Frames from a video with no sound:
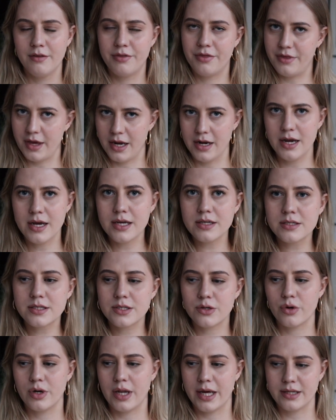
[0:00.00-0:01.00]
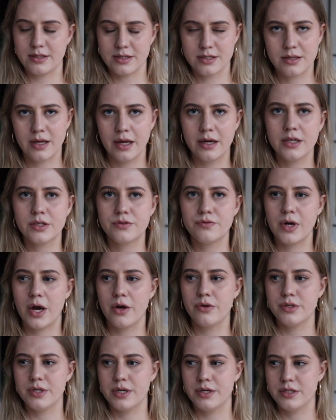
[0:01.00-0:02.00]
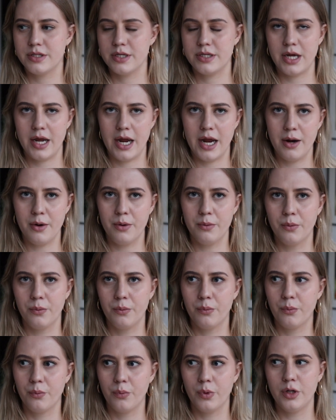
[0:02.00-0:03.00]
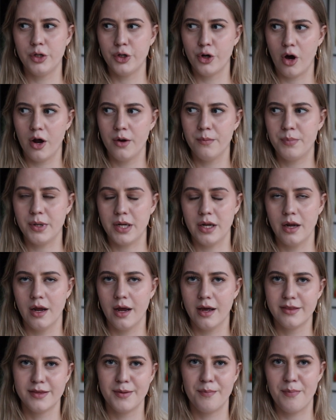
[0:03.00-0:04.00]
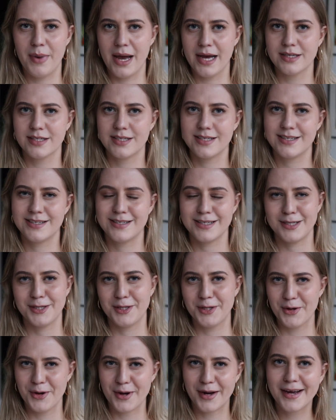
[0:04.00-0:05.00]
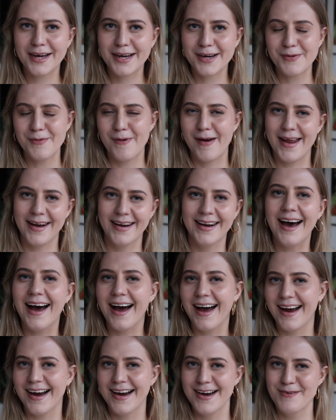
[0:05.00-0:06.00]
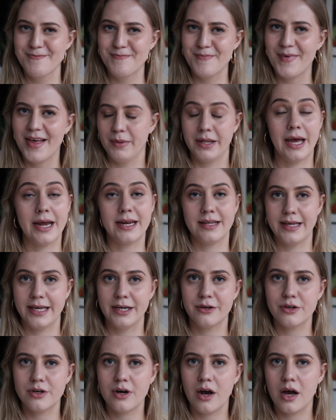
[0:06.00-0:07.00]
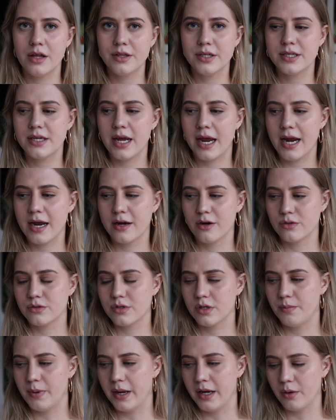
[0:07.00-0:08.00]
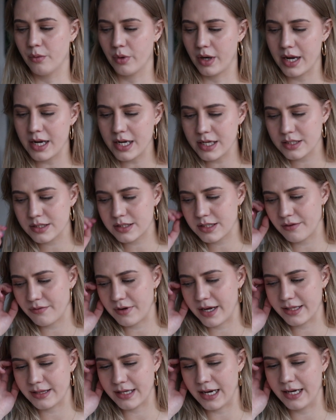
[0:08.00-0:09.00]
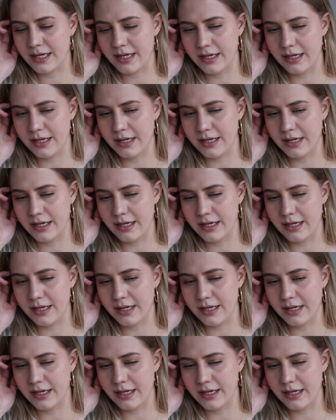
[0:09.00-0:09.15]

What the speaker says: thinnest or like the skinniest throughout the day will not be the best look when I'm like later on the day, and also depending what I eat and stuff like that.